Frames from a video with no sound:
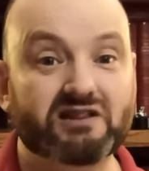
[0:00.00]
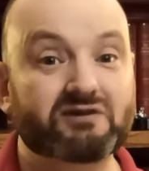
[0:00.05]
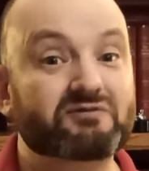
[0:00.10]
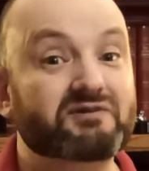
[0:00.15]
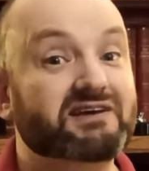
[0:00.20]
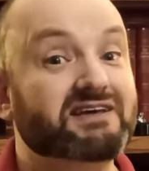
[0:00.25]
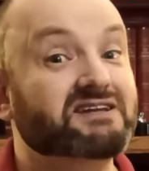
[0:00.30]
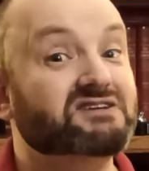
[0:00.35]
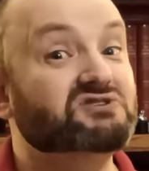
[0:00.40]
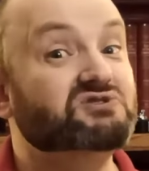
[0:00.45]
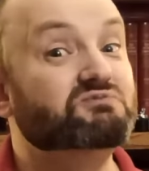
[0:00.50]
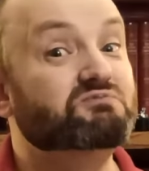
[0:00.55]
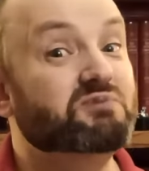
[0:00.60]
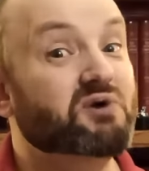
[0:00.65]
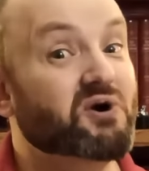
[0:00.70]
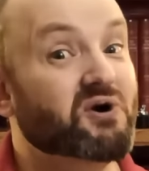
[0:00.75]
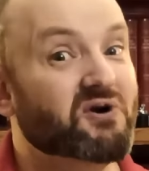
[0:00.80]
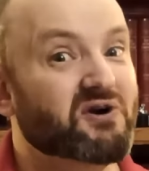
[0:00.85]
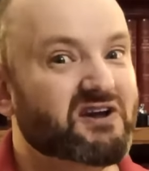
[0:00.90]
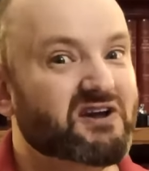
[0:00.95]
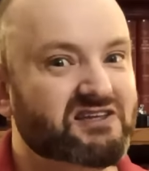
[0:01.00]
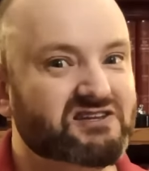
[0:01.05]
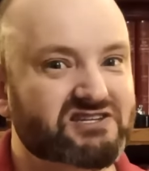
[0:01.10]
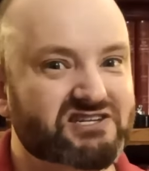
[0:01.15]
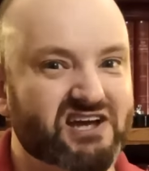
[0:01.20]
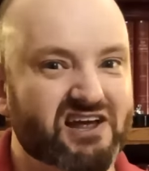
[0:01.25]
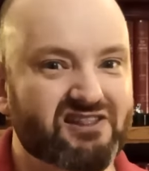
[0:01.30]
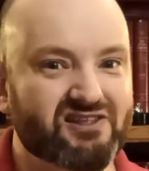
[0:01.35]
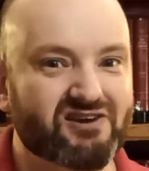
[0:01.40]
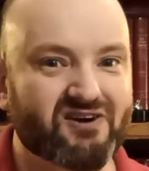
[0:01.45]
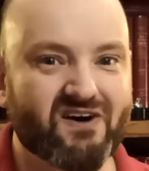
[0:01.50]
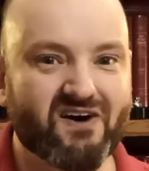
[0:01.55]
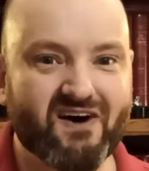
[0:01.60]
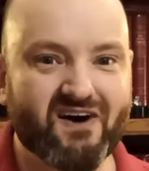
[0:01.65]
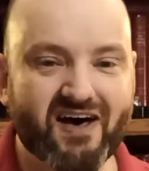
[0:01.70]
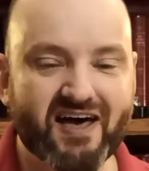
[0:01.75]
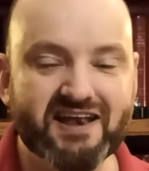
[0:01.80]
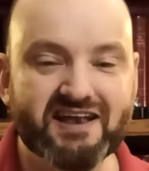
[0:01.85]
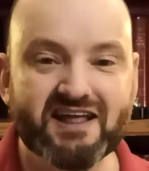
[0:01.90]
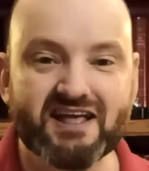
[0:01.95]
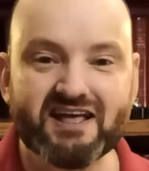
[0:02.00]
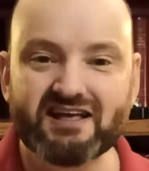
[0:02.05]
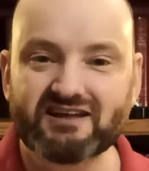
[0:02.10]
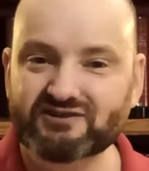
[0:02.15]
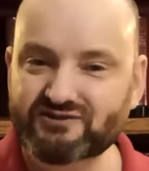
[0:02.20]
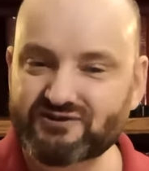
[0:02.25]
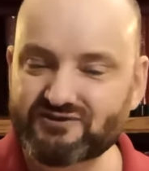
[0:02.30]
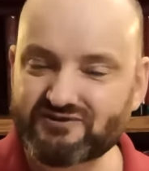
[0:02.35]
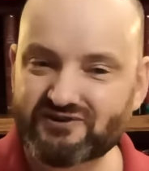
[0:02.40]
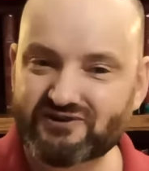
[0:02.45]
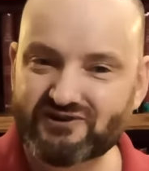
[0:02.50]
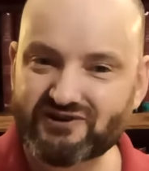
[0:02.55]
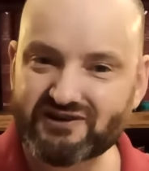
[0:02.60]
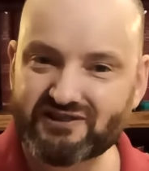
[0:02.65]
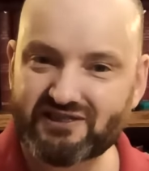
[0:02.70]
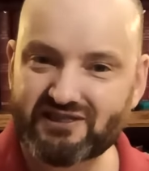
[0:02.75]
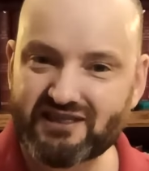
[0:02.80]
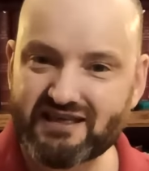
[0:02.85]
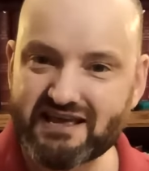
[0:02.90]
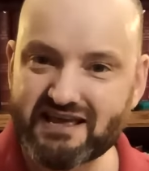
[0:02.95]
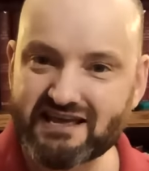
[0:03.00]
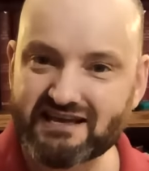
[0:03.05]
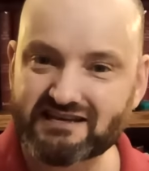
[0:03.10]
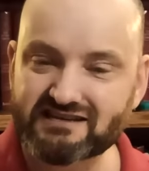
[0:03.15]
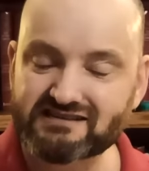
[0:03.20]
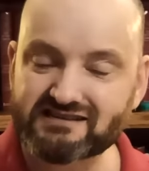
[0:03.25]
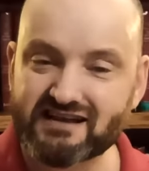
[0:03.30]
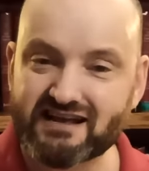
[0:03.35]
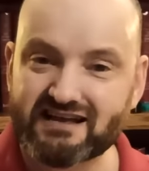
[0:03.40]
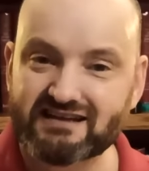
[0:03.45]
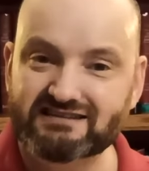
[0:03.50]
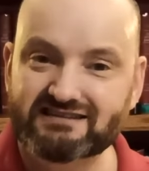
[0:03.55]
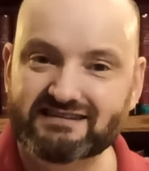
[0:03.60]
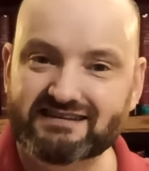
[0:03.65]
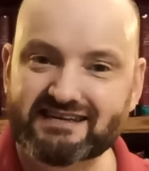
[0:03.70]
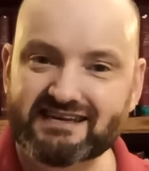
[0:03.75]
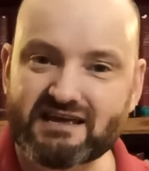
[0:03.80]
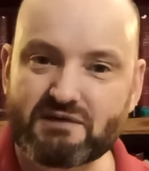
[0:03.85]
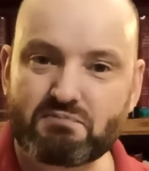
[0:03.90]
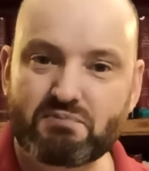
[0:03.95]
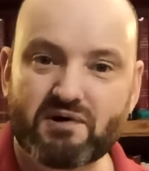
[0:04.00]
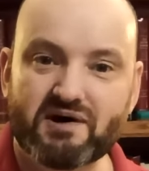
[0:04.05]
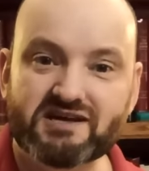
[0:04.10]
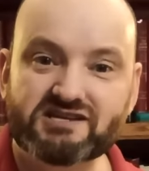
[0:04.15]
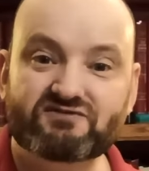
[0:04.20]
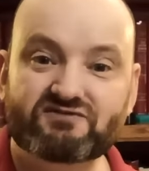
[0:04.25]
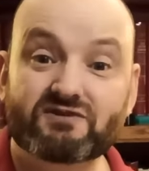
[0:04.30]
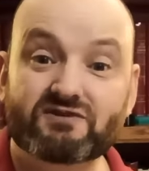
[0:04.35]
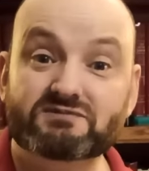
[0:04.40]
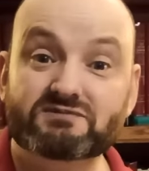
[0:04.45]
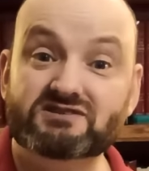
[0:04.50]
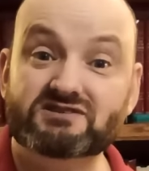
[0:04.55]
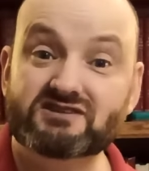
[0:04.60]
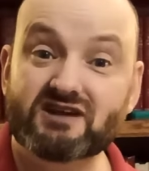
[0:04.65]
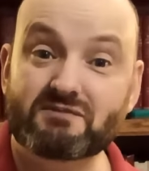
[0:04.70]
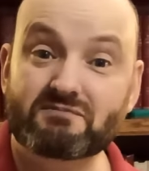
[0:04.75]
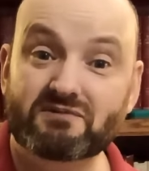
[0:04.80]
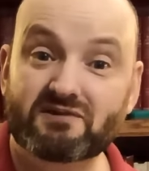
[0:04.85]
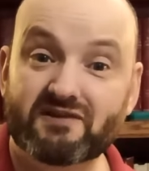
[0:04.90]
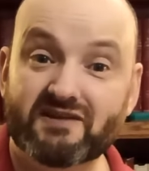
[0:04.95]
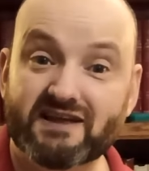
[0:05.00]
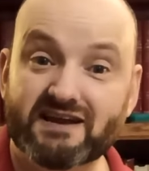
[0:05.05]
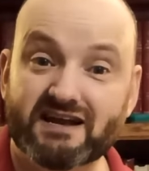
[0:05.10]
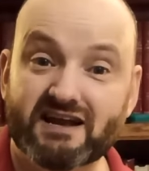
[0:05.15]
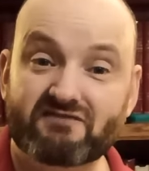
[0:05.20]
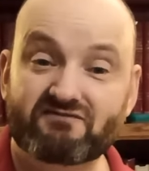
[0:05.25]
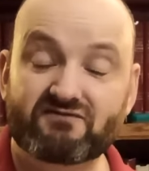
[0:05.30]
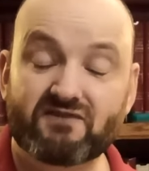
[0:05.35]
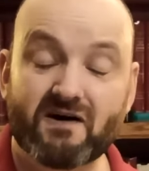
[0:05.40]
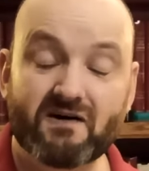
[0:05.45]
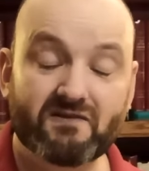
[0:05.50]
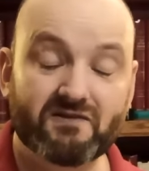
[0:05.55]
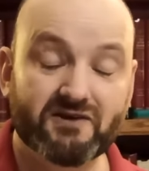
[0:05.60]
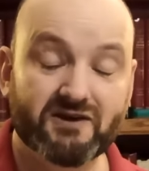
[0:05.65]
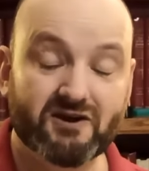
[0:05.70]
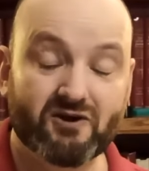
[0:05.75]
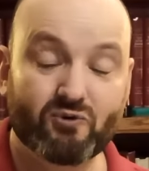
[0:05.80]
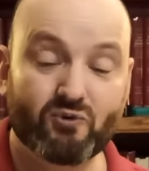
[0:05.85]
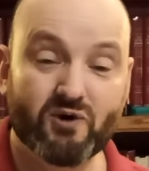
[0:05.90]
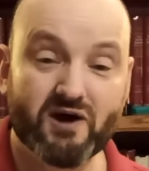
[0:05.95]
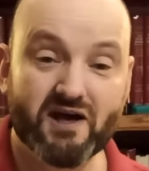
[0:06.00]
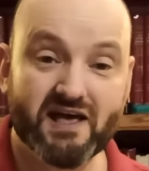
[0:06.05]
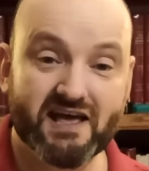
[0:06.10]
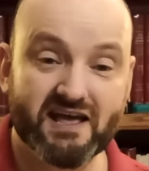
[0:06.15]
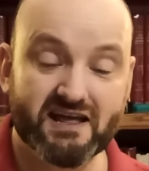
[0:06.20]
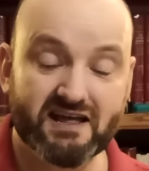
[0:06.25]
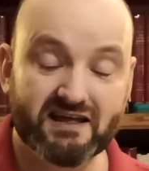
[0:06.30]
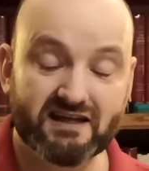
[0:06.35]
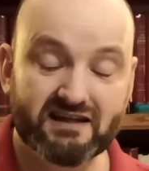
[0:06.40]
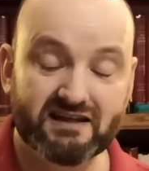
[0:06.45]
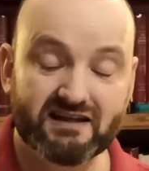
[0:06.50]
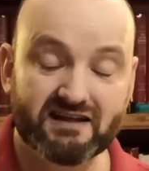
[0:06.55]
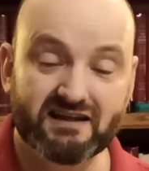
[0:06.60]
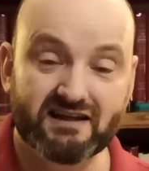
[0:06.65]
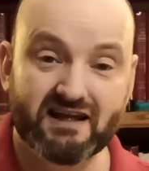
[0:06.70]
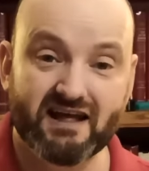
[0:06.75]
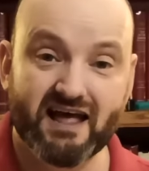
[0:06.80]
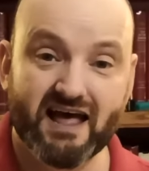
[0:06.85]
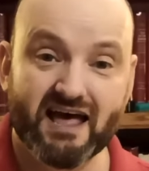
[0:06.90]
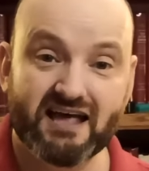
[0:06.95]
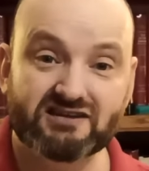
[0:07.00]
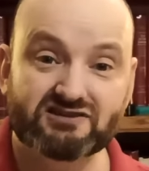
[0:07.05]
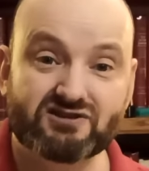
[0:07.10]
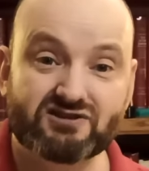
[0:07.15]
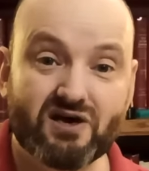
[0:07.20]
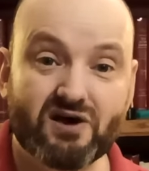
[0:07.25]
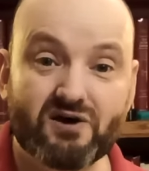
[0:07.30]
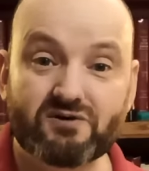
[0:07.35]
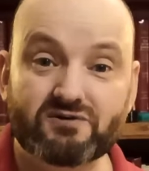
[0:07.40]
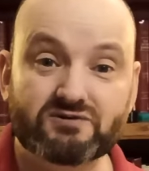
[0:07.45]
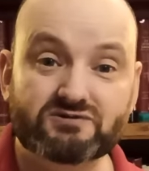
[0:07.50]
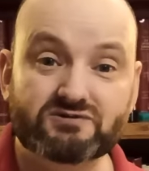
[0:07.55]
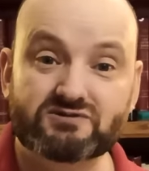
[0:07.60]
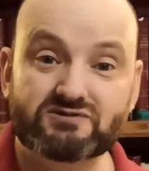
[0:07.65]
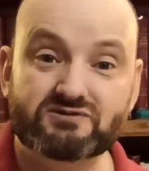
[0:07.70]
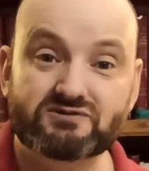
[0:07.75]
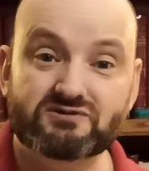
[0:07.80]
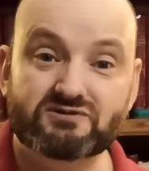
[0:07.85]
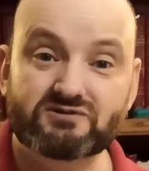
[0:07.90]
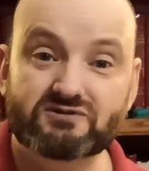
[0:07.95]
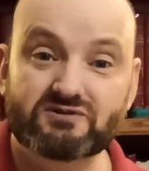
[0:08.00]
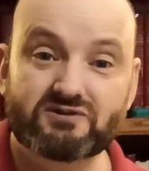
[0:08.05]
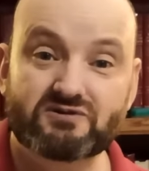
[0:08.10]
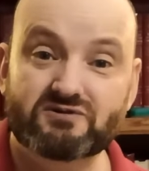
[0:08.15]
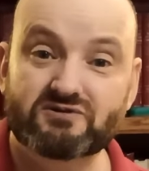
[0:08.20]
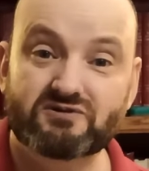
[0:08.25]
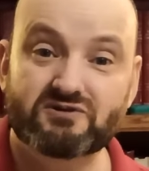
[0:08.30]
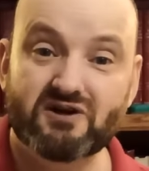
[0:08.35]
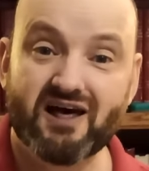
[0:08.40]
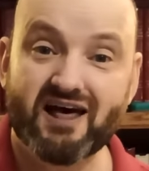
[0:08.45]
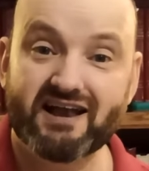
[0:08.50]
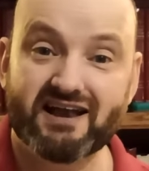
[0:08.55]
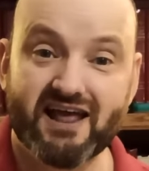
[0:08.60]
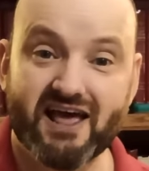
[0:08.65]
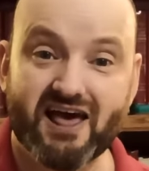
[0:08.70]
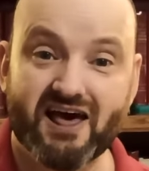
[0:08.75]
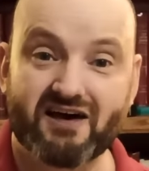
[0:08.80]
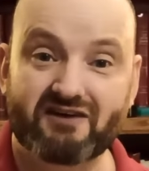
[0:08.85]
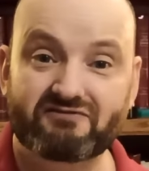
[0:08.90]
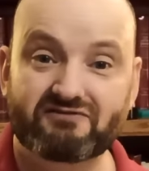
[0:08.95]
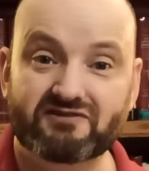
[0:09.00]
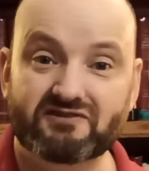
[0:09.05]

We can spur each other on to good things to keep us from stumbling and falling away as those who do not have